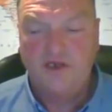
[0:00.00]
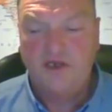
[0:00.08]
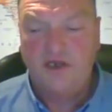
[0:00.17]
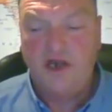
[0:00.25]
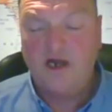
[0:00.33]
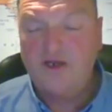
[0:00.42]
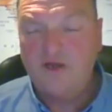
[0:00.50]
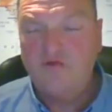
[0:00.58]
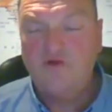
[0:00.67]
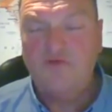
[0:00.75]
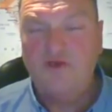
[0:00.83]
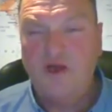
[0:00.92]
I know
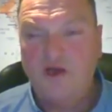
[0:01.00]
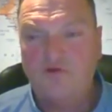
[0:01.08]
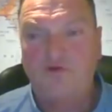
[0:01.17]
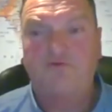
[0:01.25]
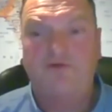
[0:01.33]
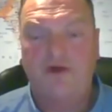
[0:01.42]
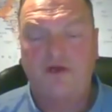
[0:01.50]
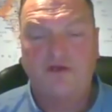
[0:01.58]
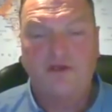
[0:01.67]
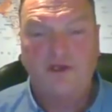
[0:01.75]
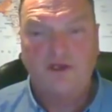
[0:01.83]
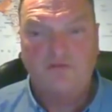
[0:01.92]
would be horrified,
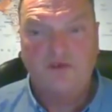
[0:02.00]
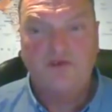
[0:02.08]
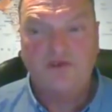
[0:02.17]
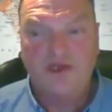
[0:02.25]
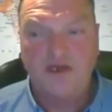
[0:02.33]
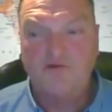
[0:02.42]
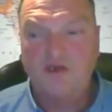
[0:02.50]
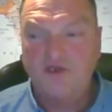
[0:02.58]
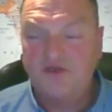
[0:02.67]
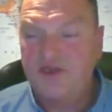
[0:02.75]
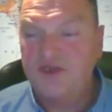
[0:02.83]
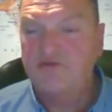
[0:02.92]
because I know
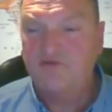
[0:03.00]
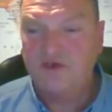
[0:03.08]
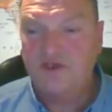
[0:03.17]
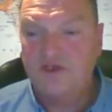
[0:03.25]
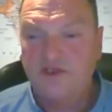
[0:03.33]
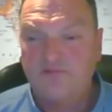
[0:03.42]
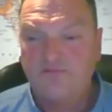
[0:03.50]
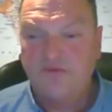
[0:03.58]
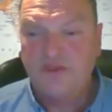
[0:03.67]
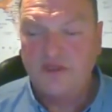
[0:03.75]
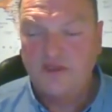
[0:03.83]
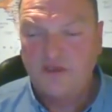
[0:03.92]
secretly
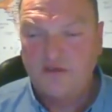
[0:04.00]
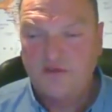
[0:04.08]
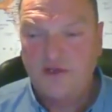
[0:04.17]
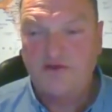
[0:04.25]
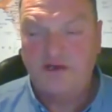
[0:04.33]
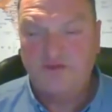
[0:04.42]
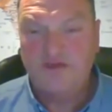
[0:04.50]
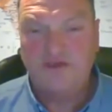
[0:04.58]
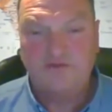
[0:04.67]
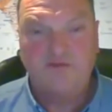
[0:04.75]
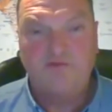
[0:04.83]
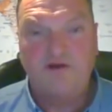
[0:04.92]
they're
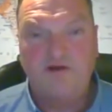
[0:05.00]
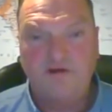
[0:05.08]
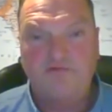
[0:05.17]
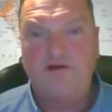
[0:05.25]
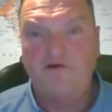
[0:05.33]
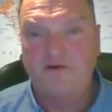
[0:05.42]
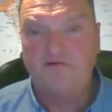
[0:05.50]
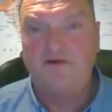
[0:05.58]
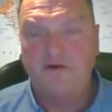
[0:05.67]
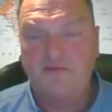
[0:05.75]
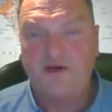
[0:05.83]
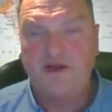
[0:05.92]
absolutely very, very,
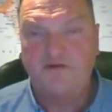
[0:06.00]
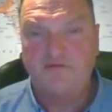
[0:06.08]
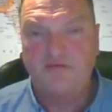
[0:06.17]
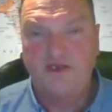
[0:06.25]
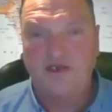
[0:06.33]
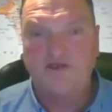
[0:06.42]
very proud of me. And